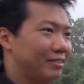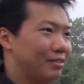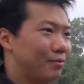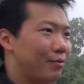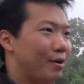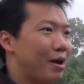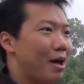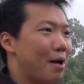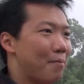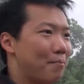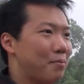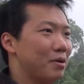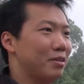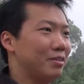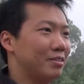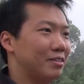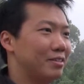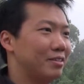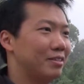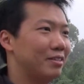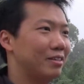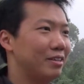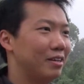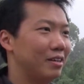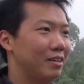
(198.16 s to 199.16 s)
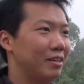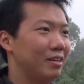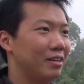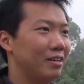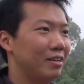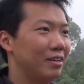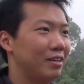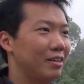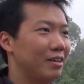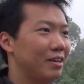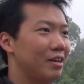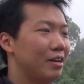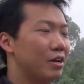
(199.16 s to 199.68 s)
What happens?
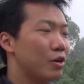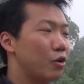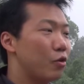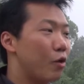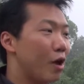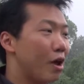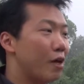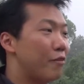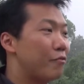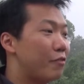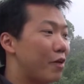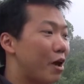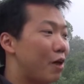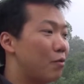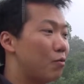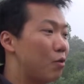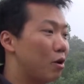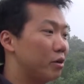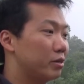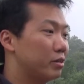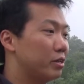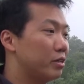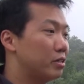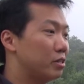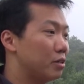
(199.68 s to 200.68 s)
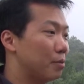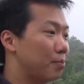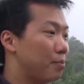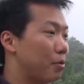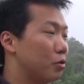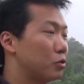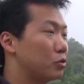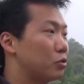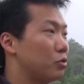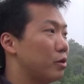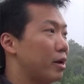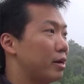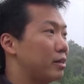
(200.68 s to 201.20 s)
Graveyard water is
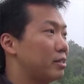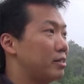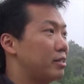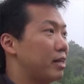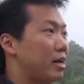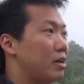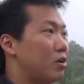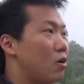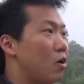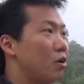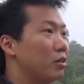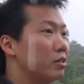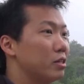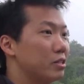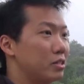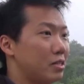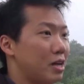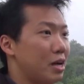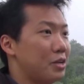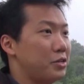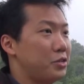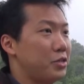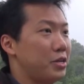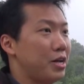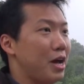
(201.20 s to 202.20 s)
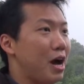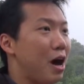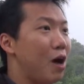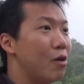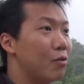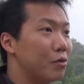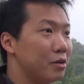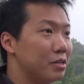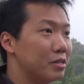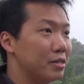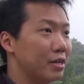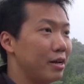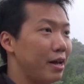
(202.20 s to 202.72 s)
supposed to extend all the sha chi
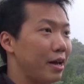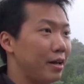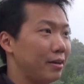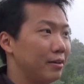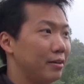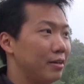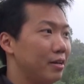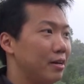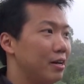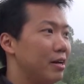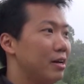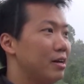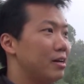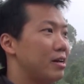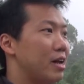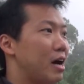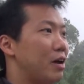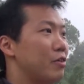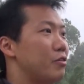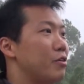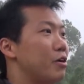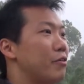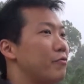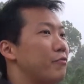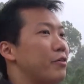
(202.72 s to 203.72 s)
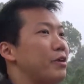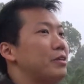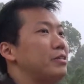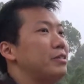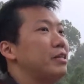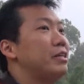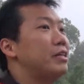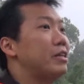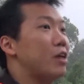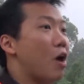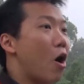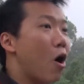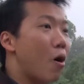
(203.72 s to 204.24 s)
out, isn't it? Now you're
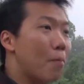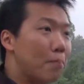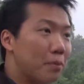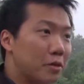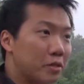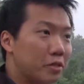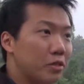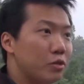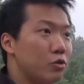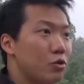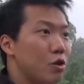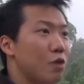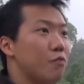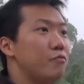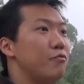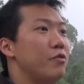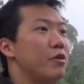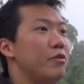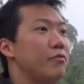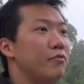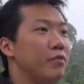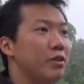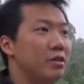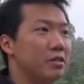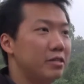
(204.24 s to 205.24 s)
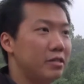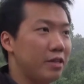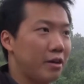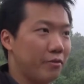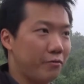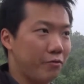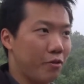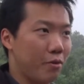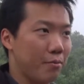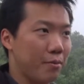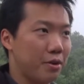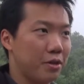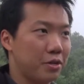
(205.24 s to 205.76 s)
facing the opposite, you have reversed that
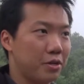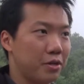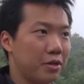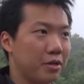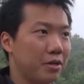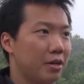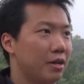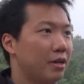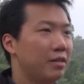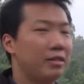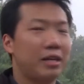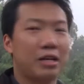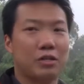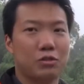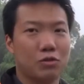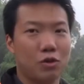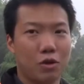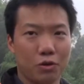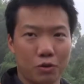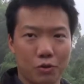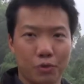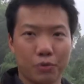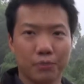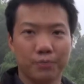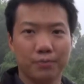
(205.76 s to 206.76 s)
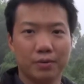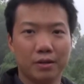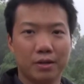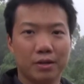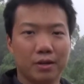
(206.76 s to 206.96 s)
formation. That's not good.